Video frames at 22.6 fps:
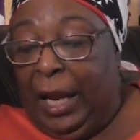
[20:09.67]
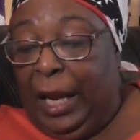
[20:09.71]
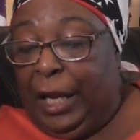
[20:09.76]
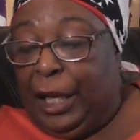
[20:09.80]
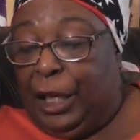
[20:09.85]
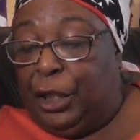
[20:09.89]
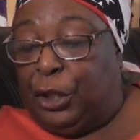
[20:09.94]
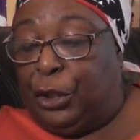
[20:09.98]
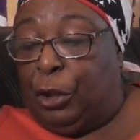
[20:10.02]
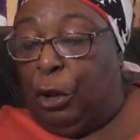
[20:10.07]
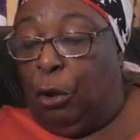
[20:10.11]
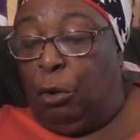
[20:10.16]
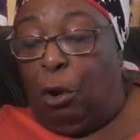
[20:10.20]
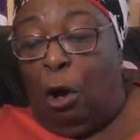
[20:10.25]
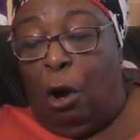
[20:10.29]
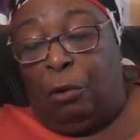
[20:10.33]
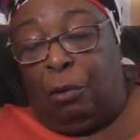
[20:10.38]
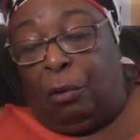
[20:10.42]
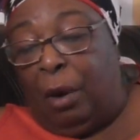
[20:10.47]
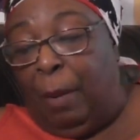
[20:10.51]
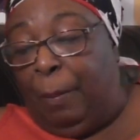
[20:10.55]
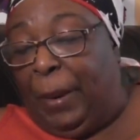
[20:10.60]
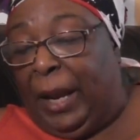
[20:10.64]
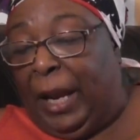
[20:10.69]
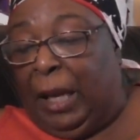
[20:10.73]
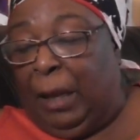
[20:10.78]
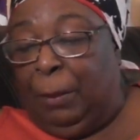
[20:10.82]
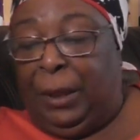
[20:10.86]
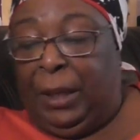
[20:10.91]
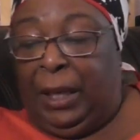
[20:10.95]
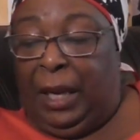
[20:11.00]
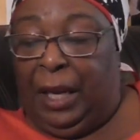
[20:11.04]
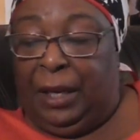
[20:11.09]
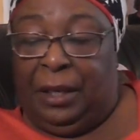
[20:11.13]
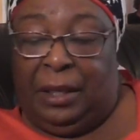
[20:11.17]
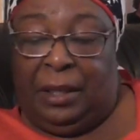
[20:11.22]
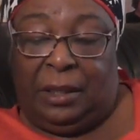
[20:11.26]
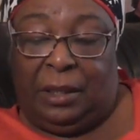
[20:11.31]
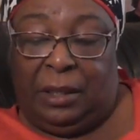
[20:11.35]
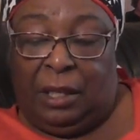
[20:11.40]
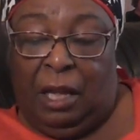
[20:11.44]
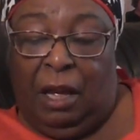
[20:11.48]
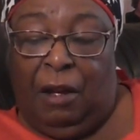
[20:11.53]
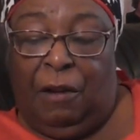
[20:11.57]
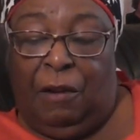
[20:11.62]
He's no longer a baby, and his
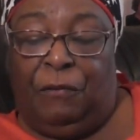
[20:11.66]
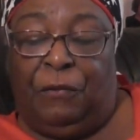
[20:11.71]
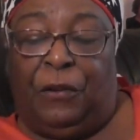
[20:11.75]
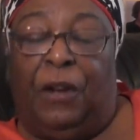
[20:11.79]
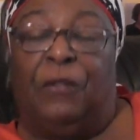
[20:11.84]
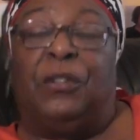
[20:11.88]
love